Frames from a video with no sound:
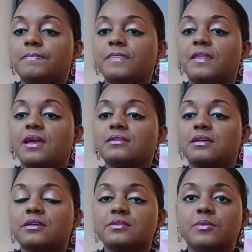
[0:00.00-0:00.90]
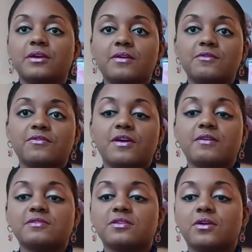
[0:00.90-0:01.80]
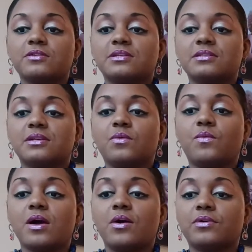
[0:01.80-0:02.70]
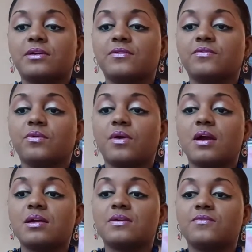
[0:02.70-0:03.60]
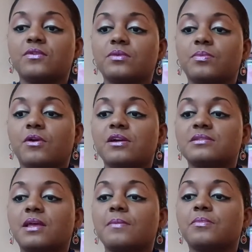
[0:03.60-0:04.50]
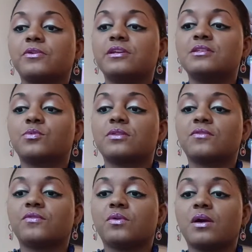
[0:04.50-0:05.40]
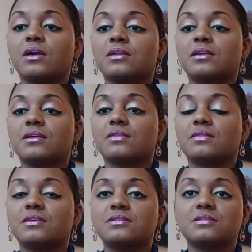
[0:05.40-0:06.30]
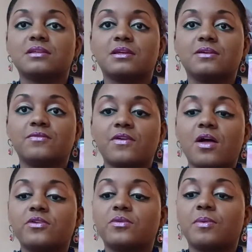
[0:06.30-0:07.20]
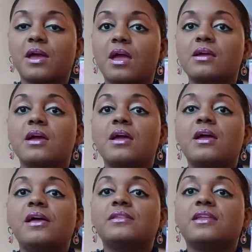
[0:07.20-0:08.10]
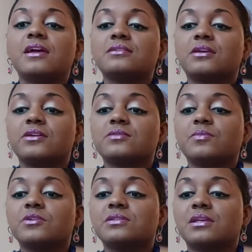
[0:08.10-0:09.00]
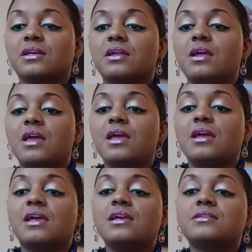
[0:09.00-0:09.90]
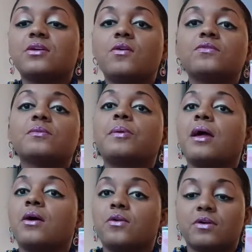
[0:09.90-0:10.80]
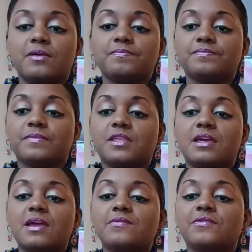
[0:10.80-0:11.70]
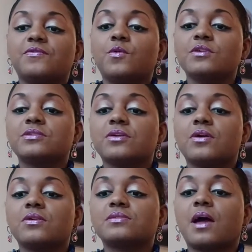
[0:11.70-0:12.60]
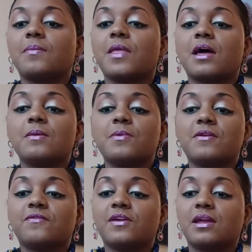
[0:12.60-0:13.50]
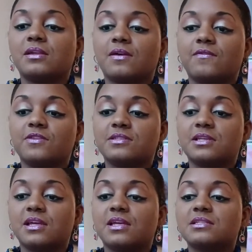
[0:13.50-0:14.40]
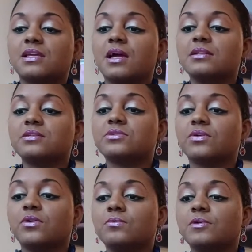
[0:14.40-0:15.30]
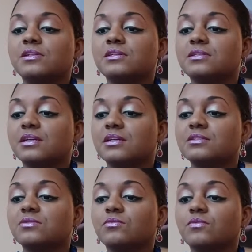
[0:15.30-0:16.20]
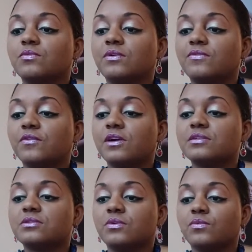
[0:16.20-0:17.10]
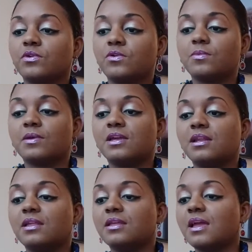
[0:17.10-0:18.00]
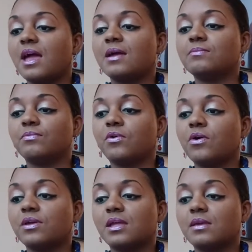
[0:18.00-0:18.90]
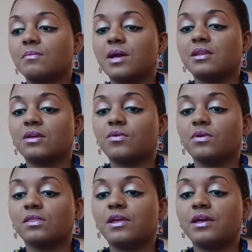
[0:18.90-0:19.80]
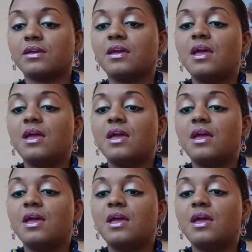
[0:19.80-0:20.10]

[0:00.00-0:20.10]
Next customer gave it 5 stars. They said, wow, good variety for the price. I'm pleased with the variety. This is a good value pack. Next customer said, it's overpowering. They gave it 4 stars. I'm not a big fan of the scent. It's kind of strong, but it does refresh the room. It hadn't brought any money or luck.